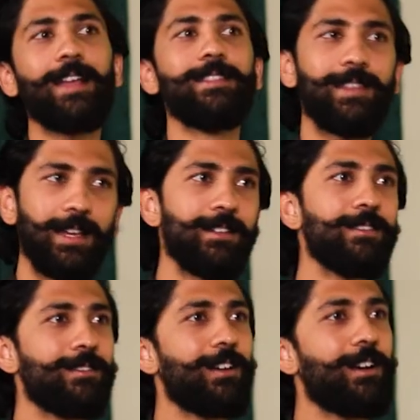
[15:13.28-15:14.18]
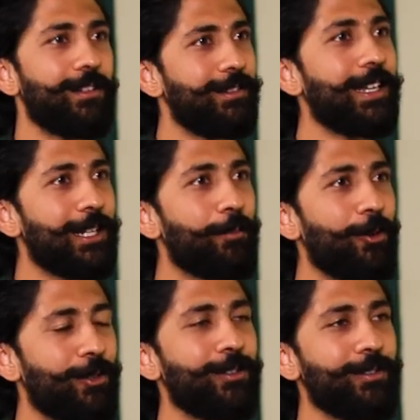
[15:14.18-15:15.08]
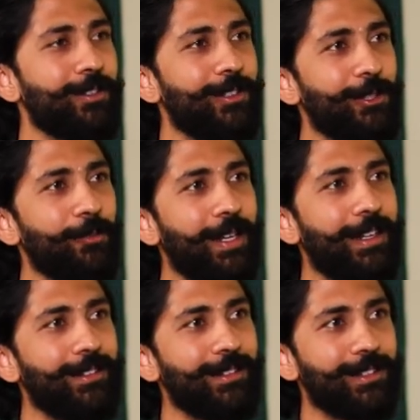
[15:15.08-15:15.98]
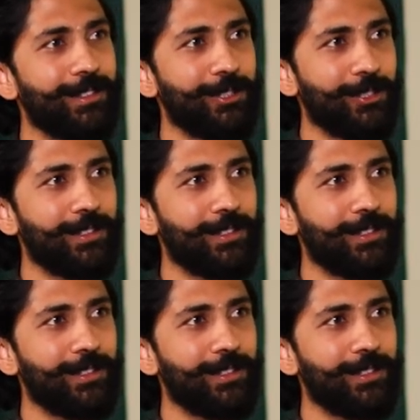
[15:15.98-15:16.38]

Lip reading: And then think about, you know, making the decision.